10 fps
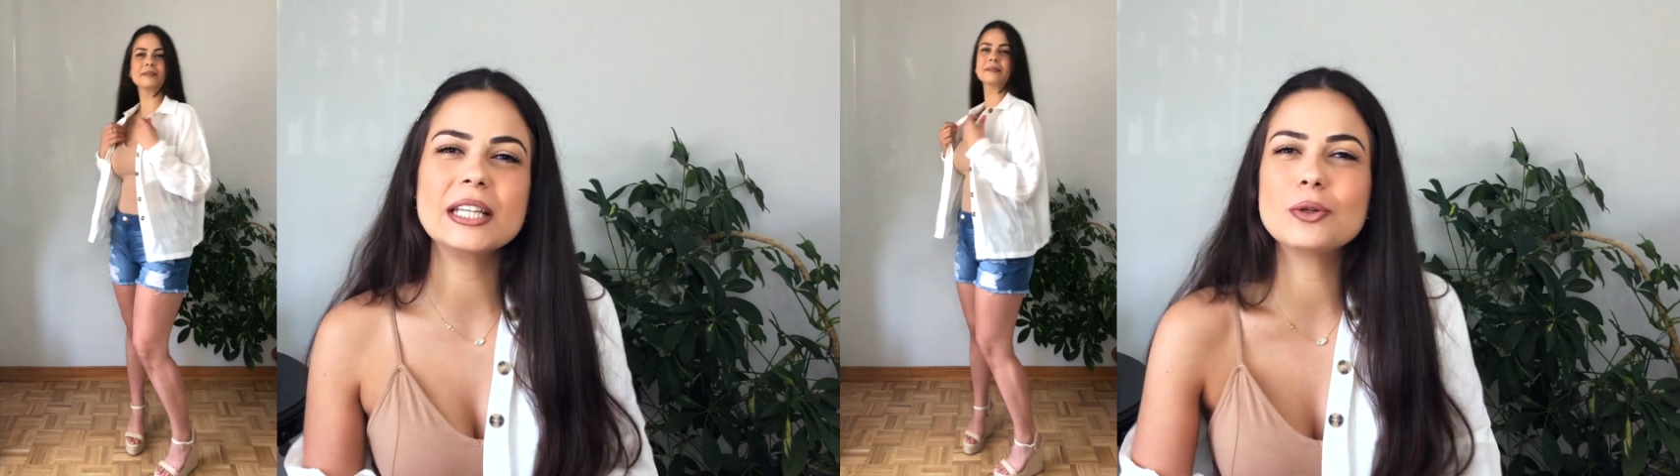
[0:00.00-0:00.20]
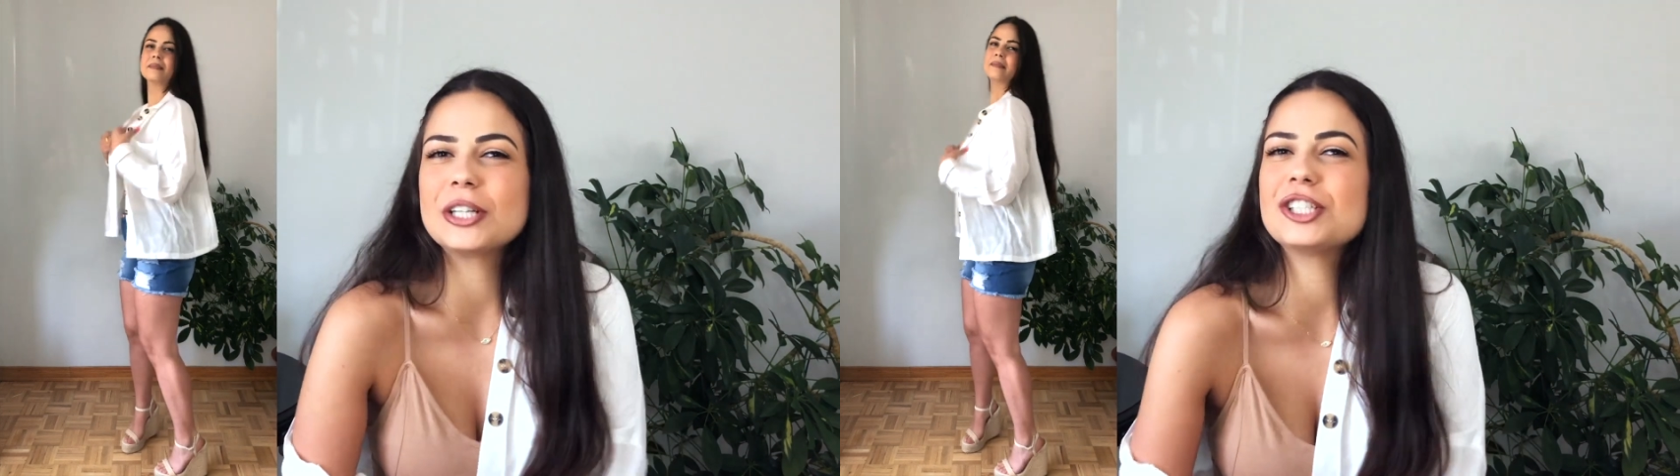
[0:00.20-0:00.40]

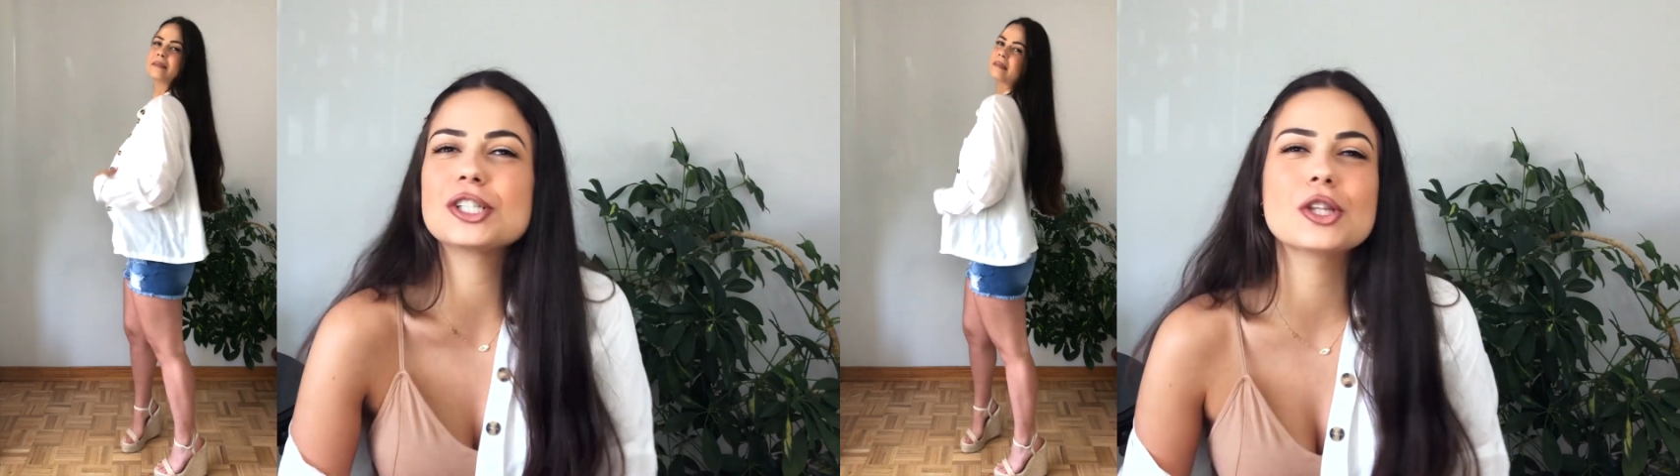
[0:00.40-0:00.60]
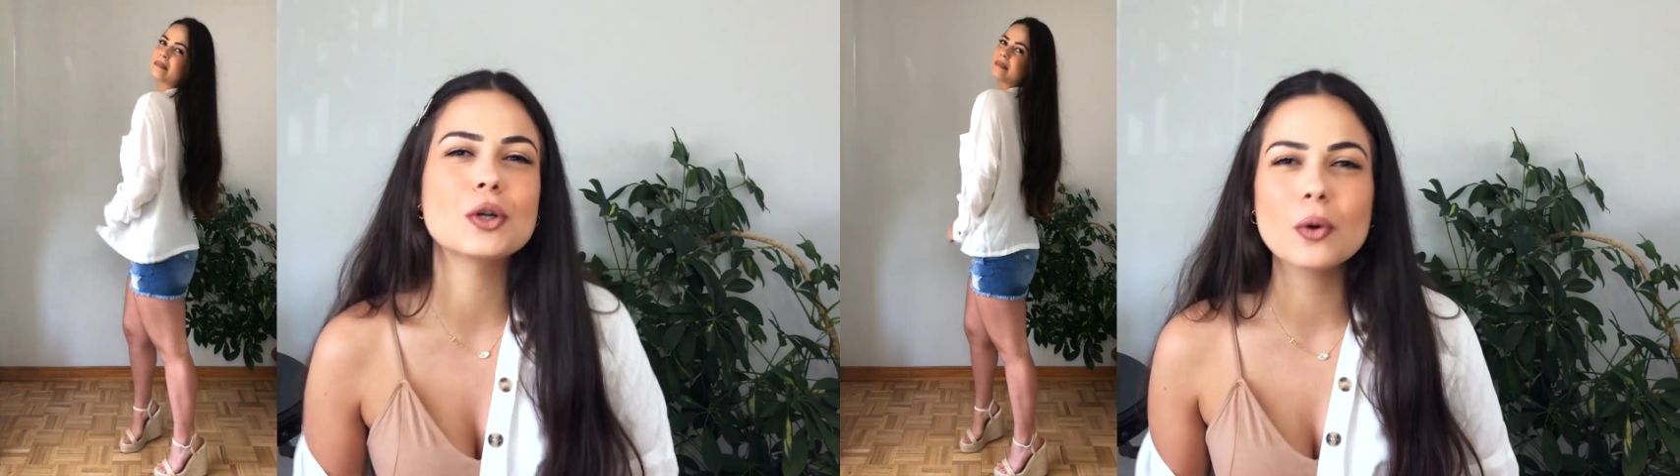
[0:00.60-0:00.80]
You can
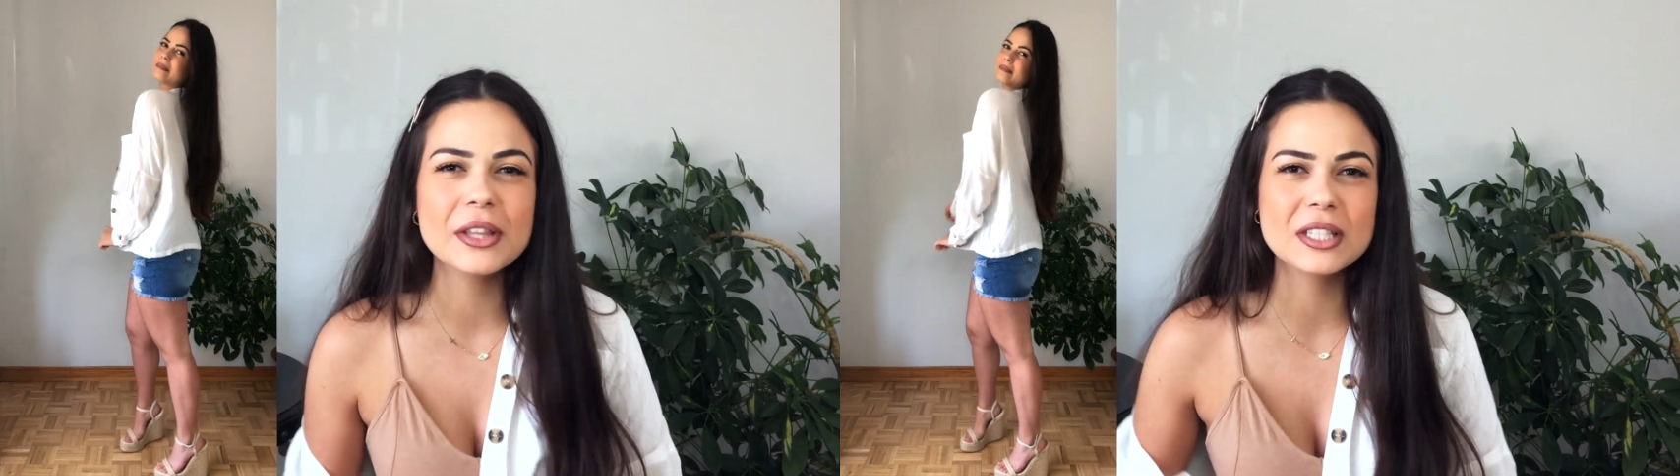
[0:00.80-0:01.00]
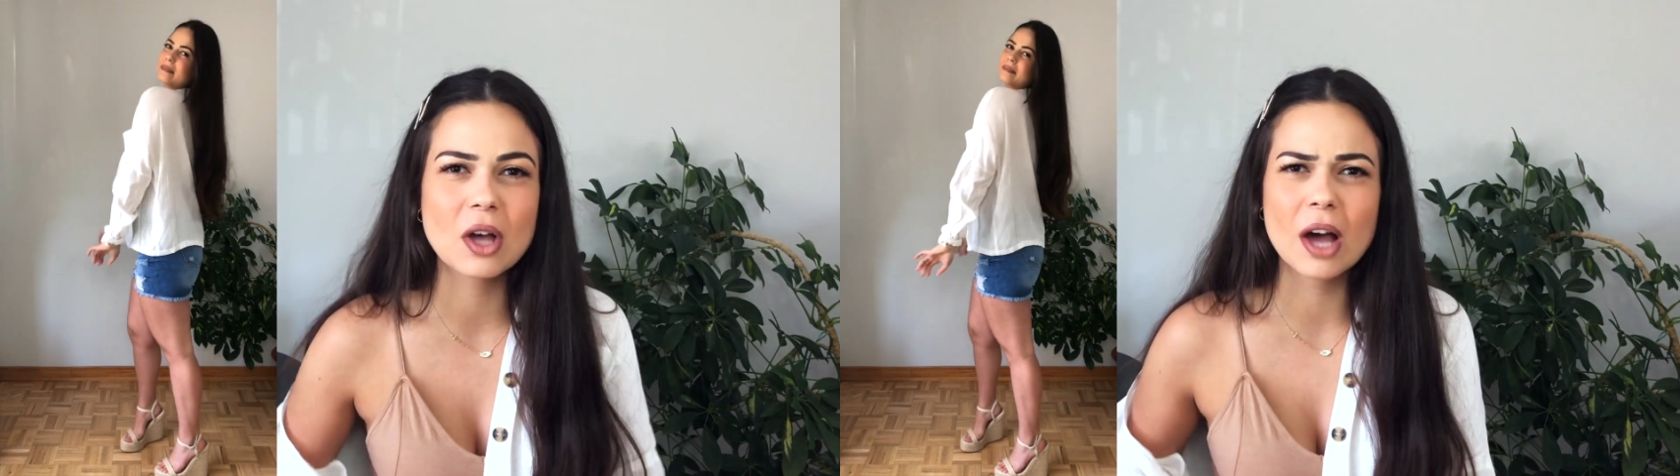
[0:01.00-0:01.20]
just throw
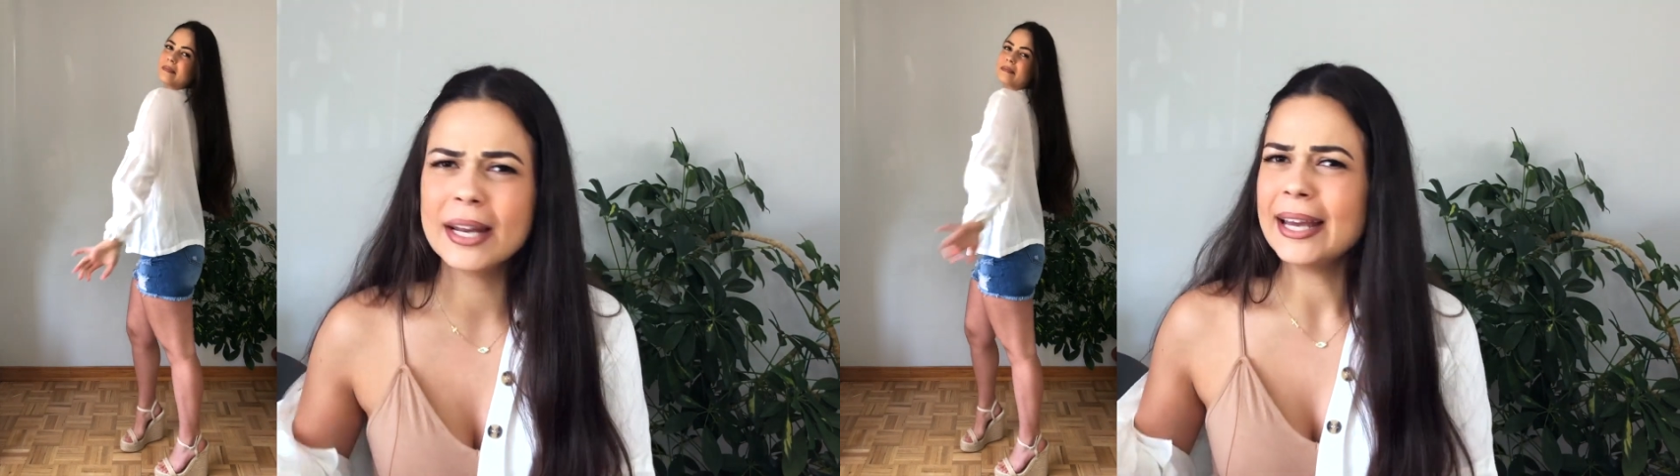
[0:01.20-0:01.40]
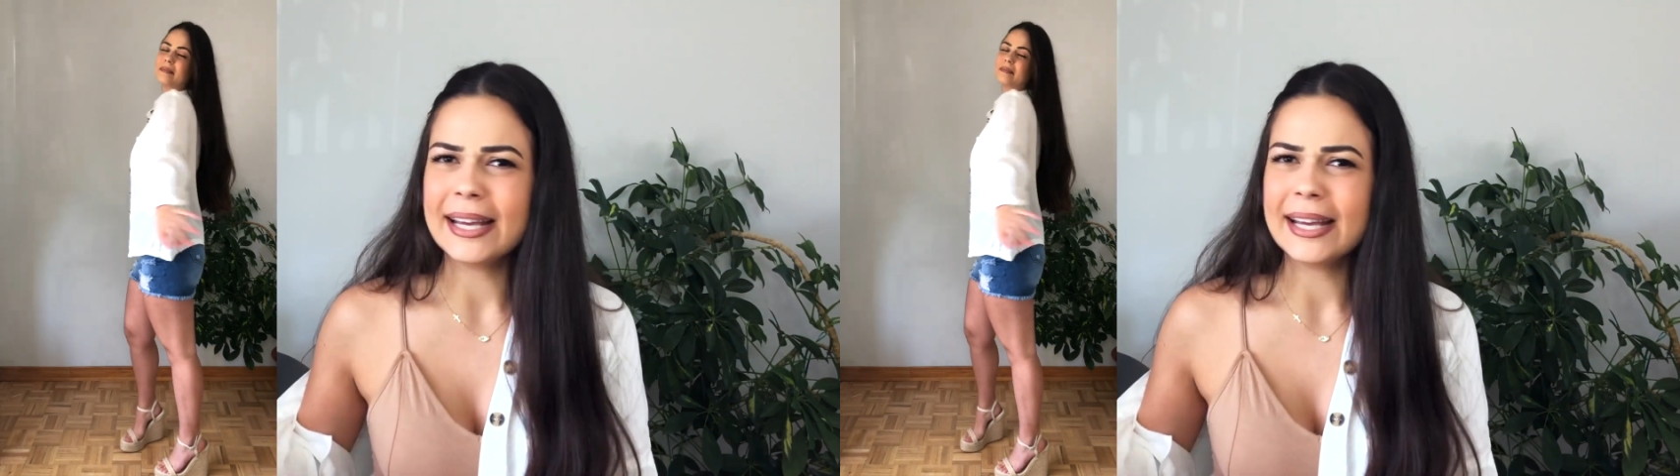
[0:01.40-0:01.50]
this on.